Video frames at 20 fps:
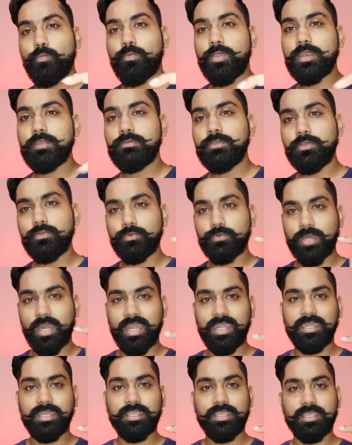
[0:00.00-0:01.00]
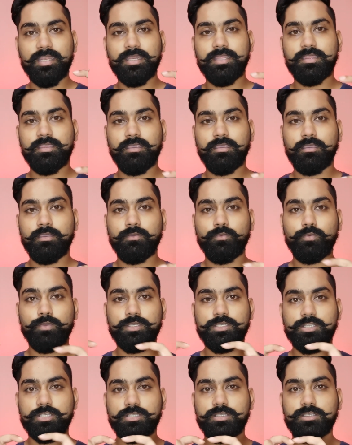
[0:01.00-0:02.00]
whenever you're writing anything
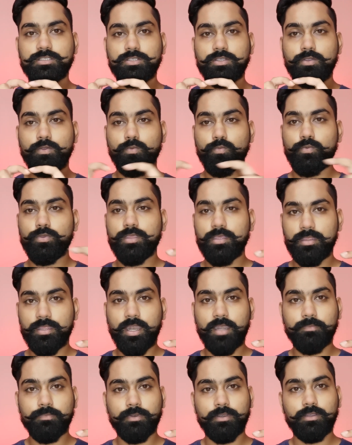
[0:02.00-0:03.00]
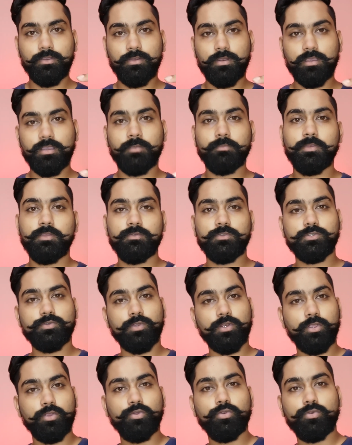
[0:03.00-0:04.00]
which is within that particular company, which
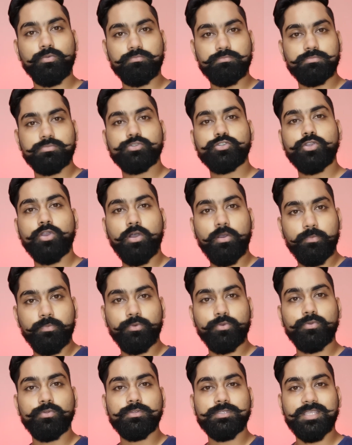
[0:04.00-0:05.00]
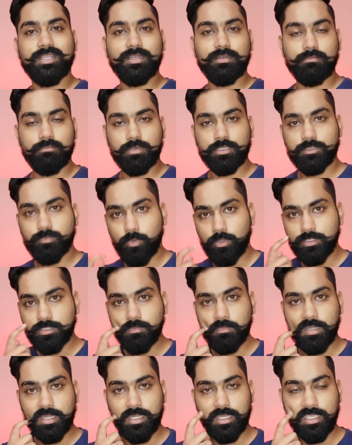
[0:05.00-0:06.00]
were your job roles and
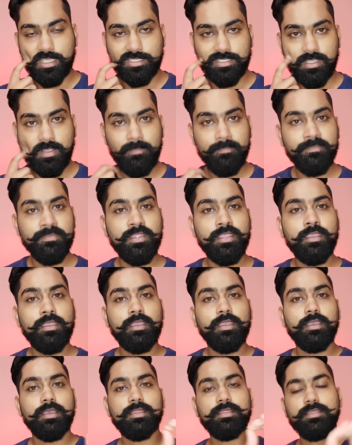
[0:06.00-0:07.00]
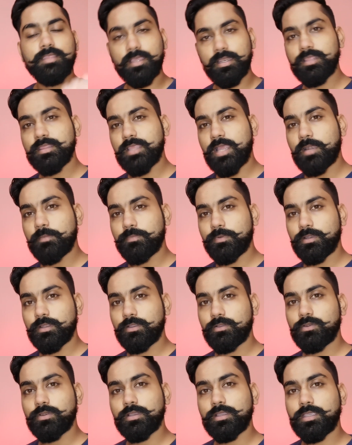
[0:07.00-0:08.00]
responsibilities, then in that
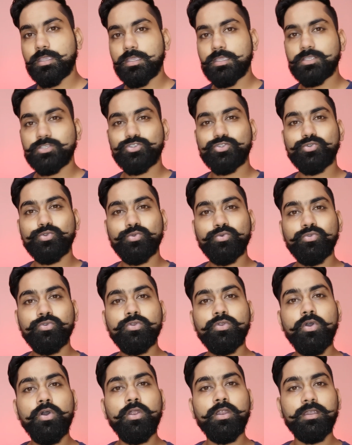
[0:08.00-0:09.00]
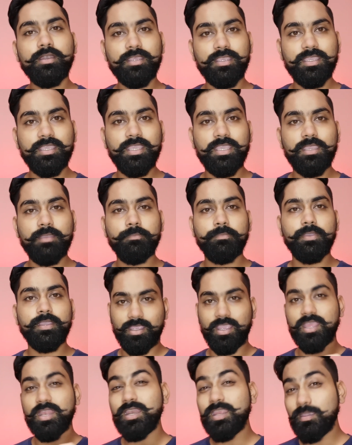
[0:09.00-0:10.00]
particular case, do not keep
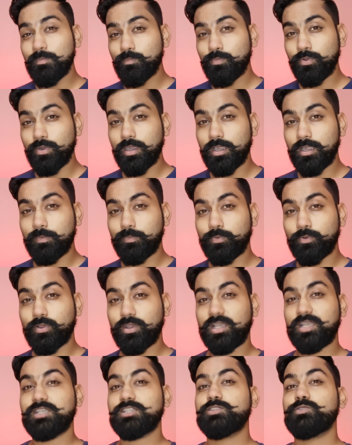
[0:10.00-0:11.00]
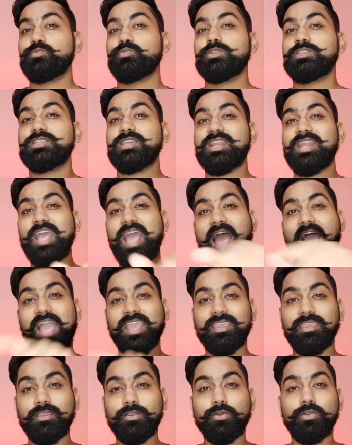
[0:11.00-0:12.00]
any bullet points which are
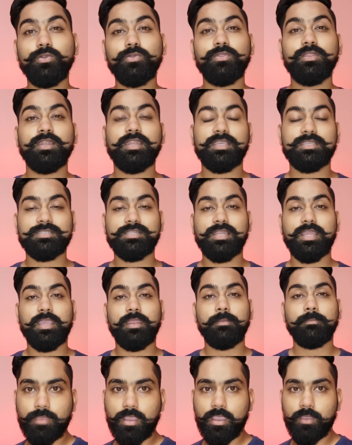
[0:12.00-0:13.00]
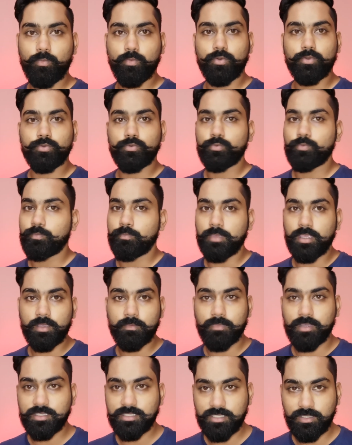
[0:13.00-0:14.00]
hanging onto the next line. I want to make
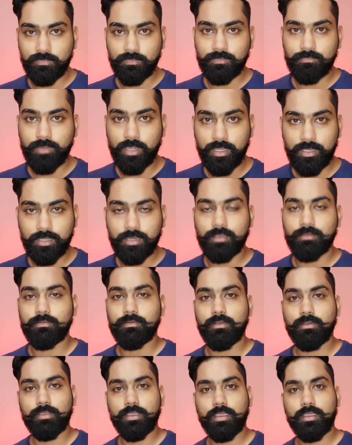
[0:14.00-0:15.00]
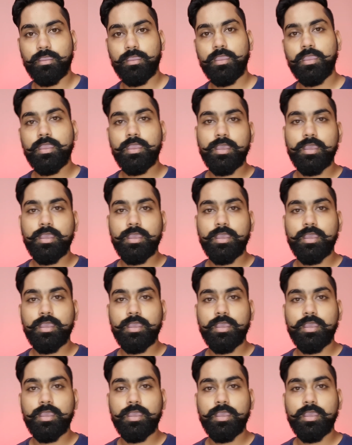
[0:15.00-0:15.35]
my CV right now. Okay,